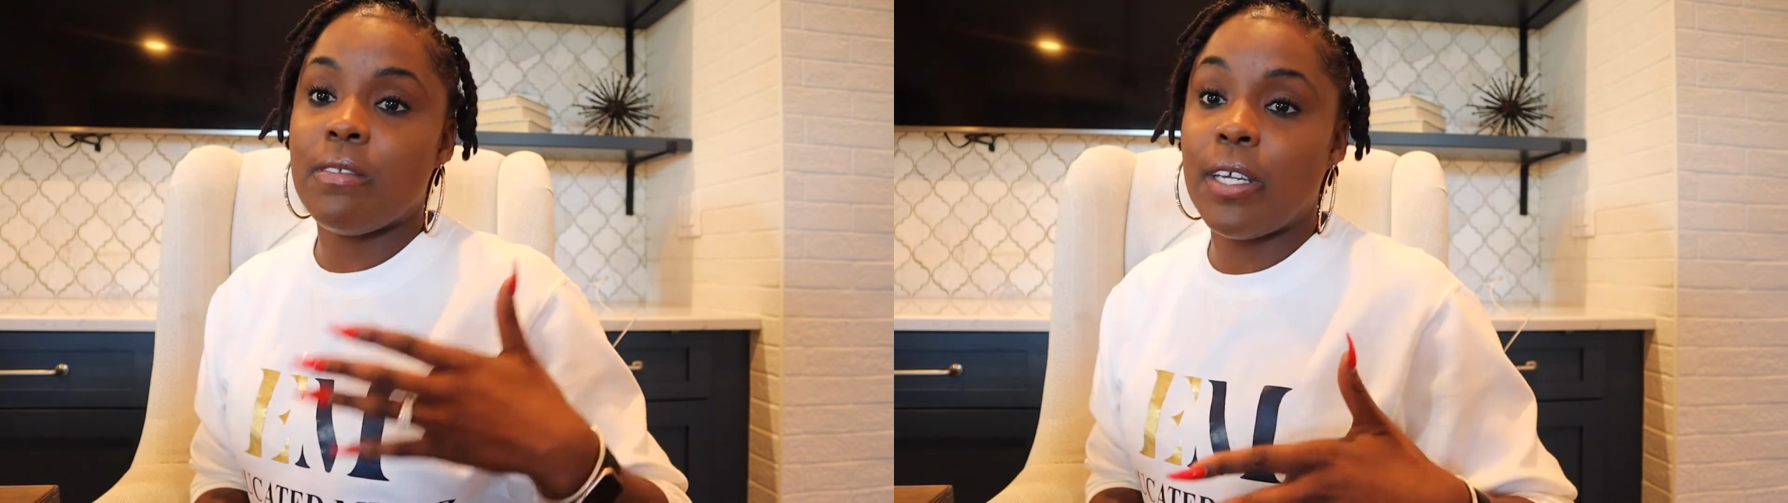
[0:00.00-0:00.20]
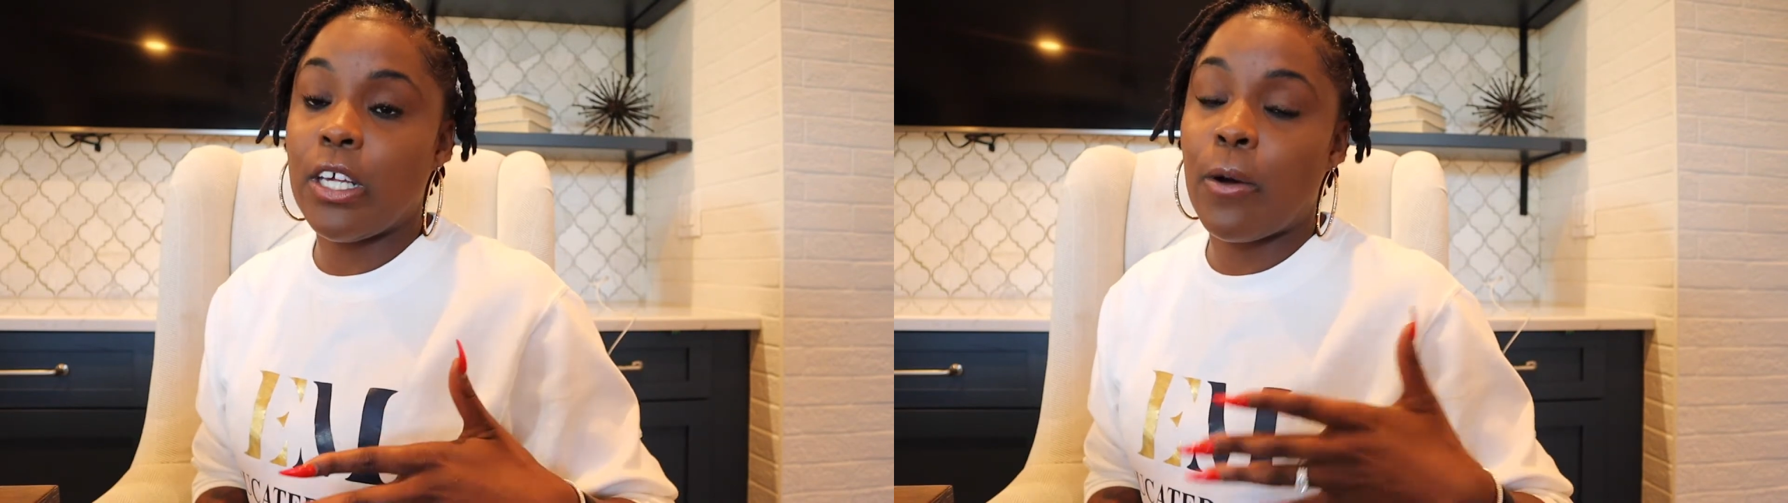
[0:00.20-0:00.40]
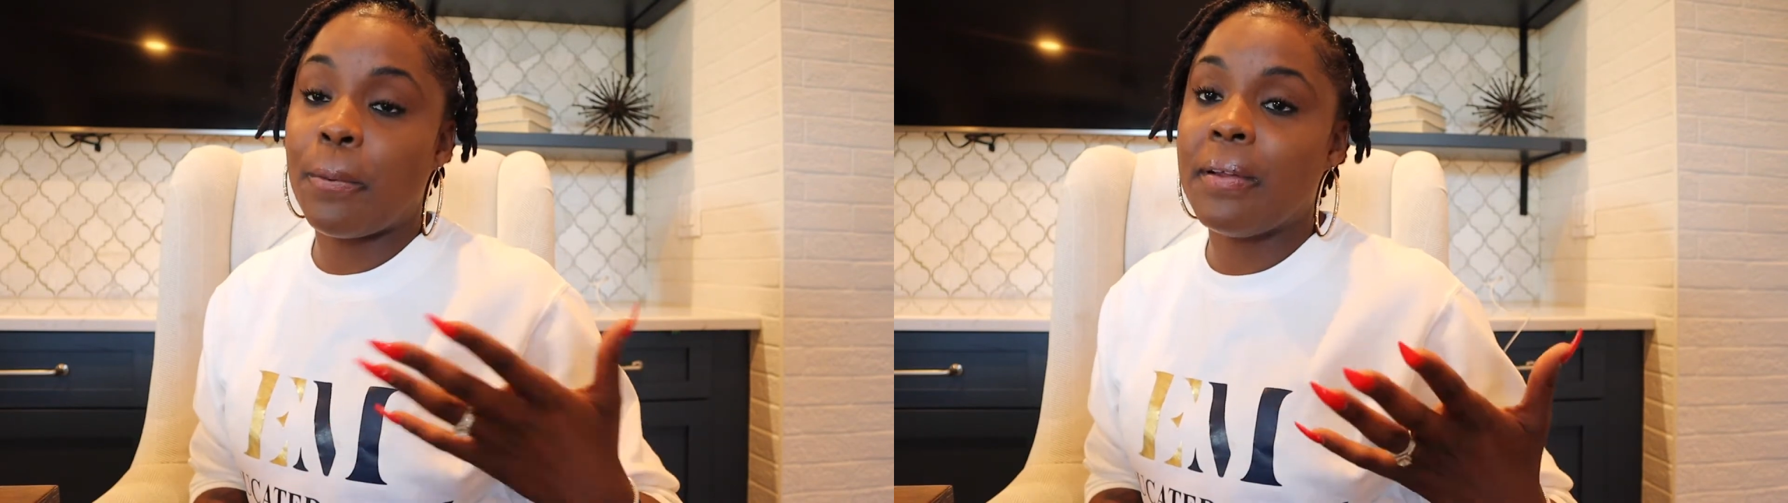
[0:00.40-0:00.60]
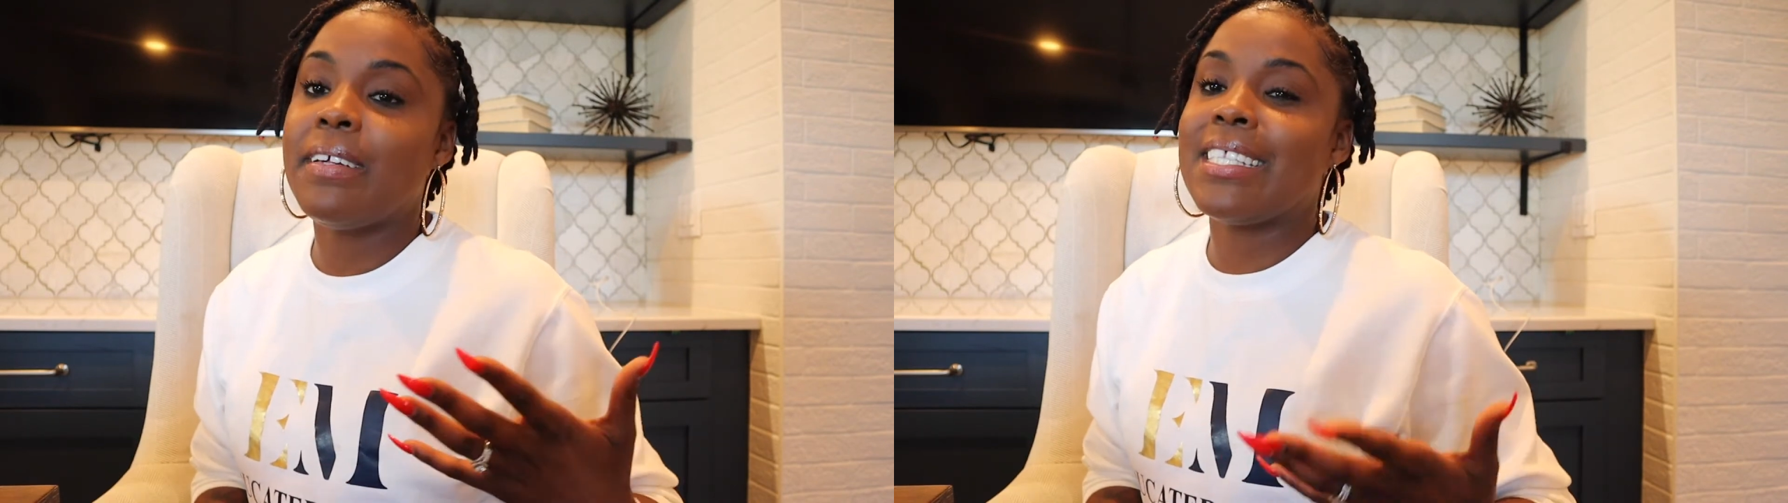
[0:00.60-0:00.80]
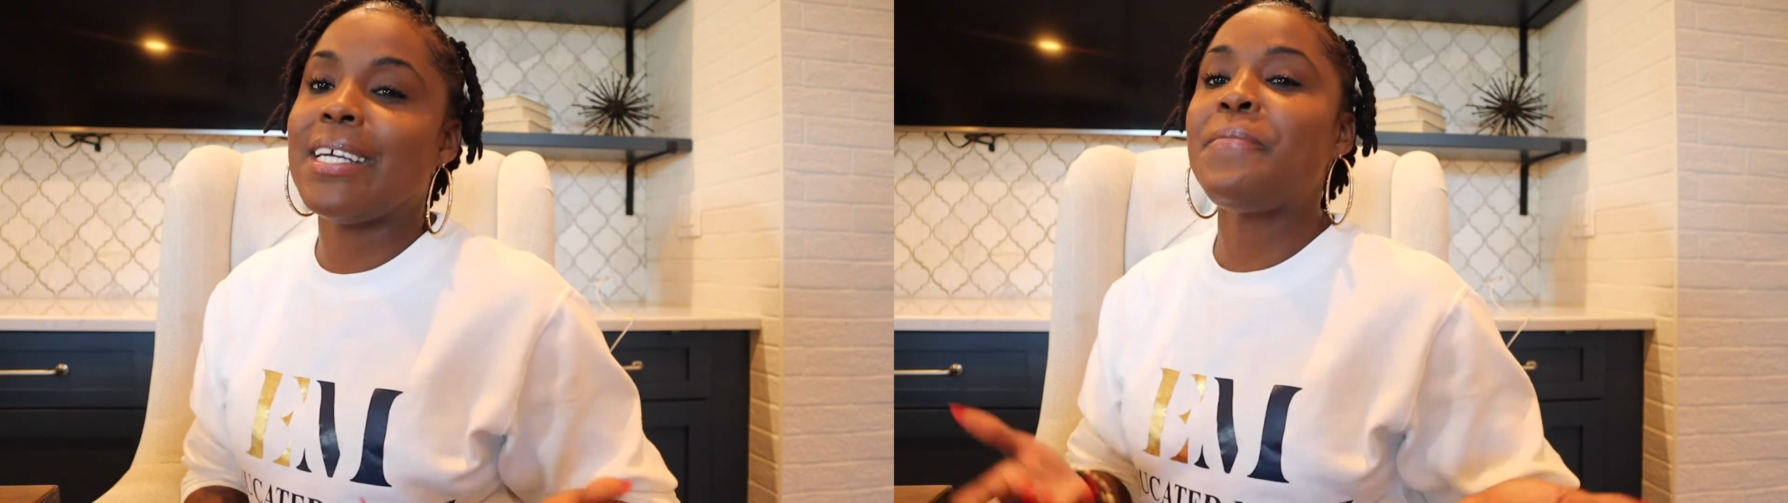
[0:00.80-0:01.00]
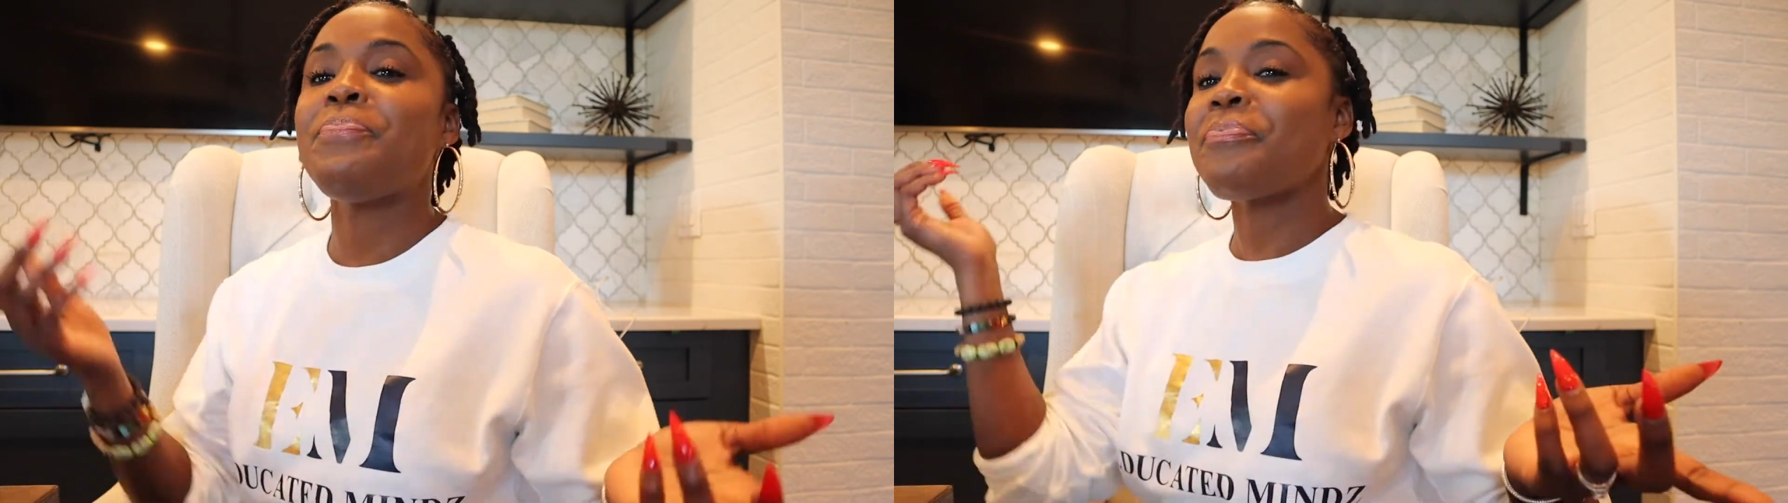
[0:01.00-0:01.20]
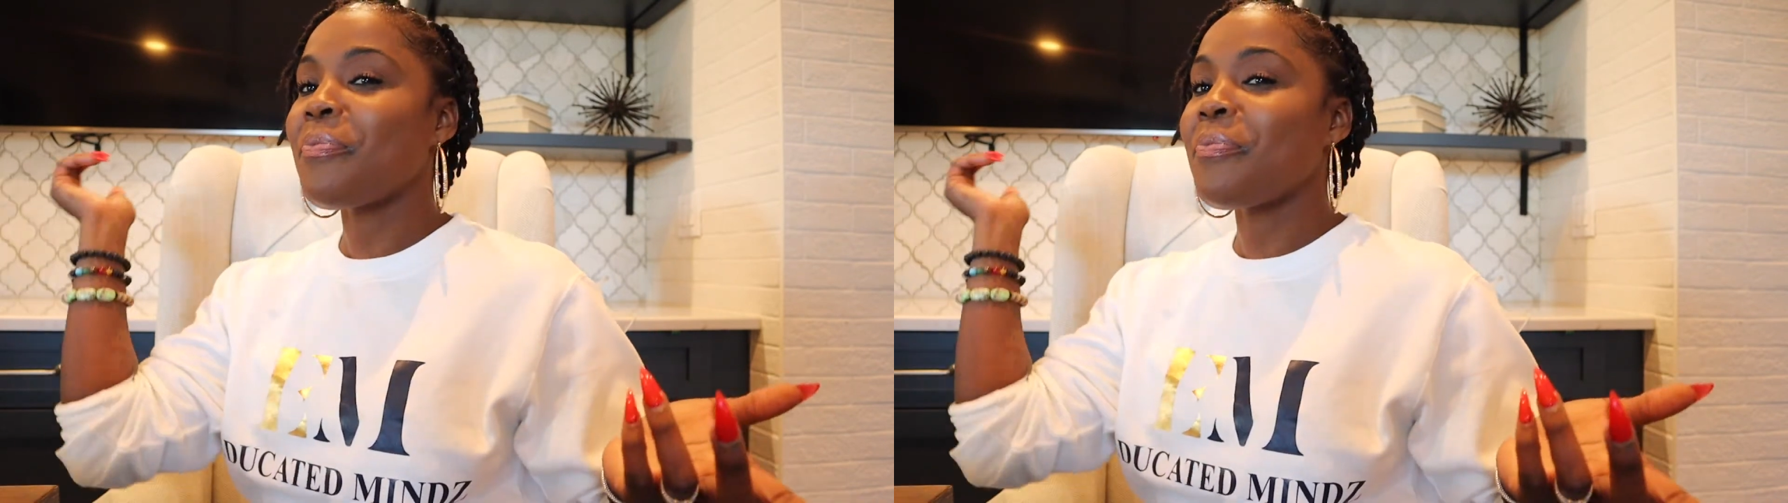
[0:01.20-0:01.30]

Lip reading: video previously,